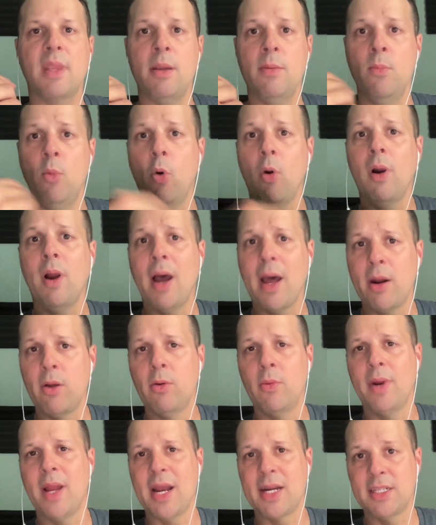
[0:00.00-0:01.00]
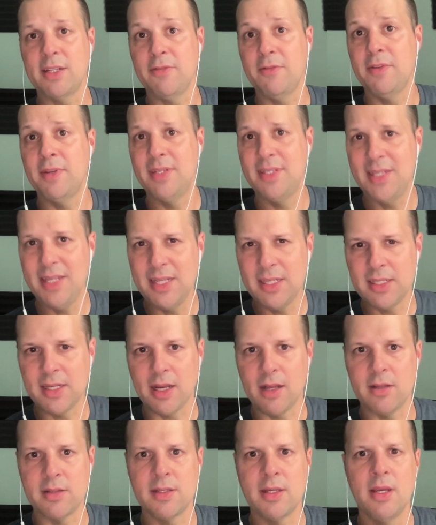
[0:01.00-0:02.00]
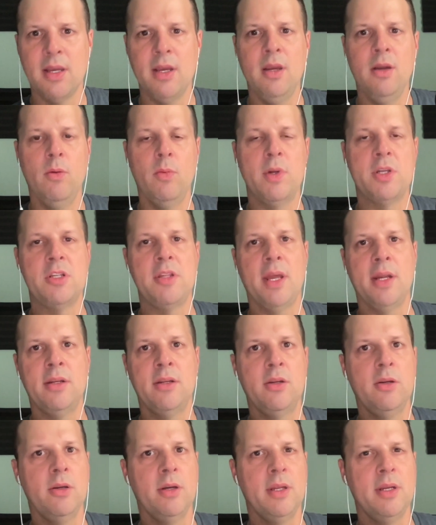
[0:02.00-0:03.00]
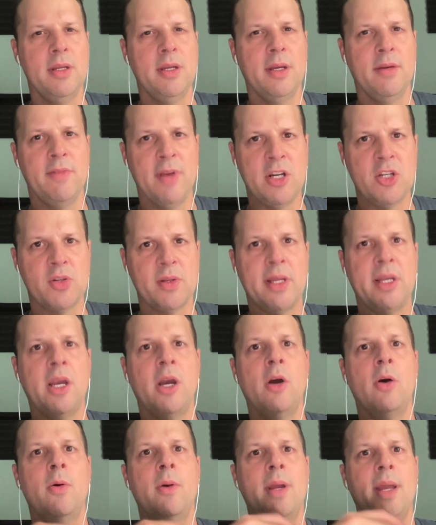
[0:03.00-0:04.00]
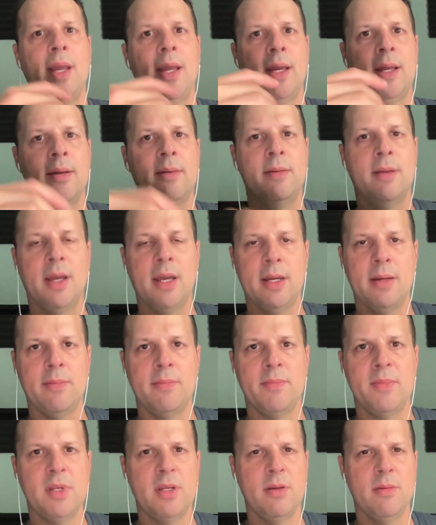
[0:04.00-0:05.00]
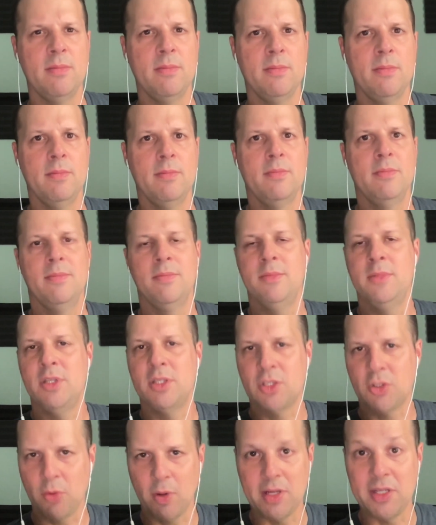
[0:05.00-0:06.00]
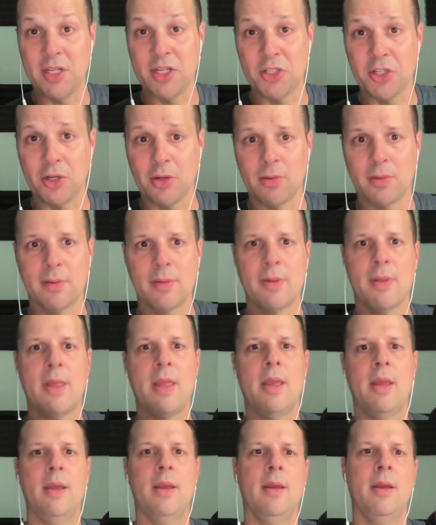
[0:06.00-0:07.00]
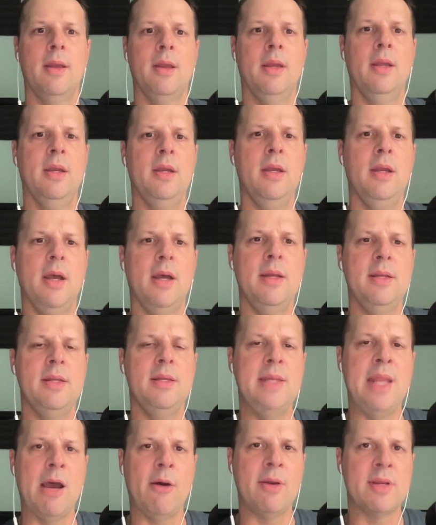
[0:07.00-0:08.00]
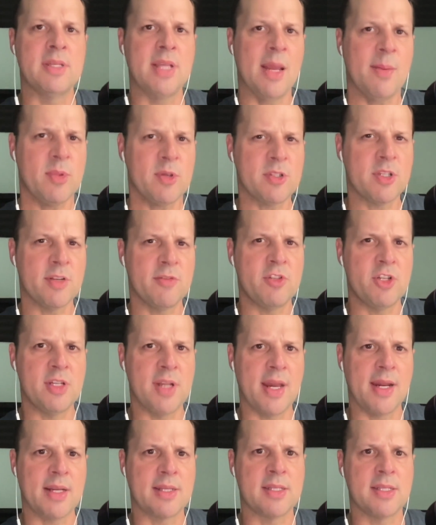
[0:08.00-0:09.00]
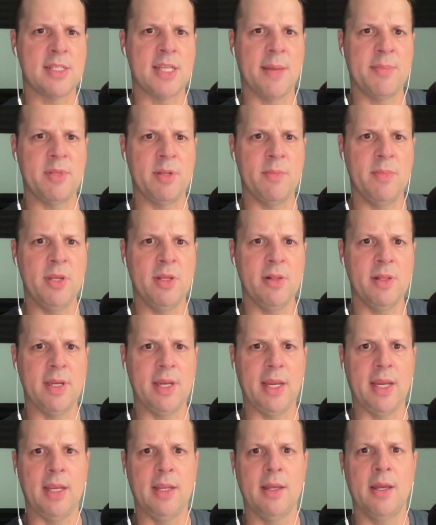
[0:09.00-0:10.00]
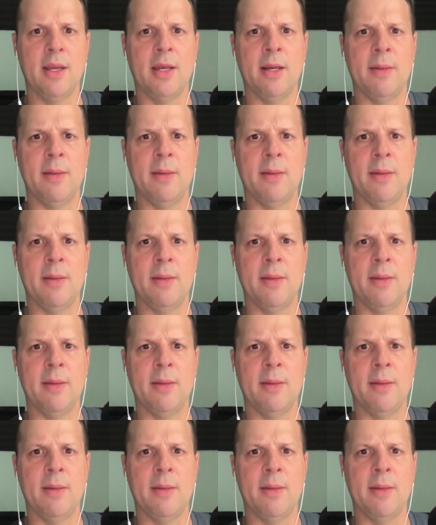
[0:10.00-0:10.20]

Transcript: more autoreactive T cells, which then could eventually go and destroy tissue. Now, examples of genetic susceptibility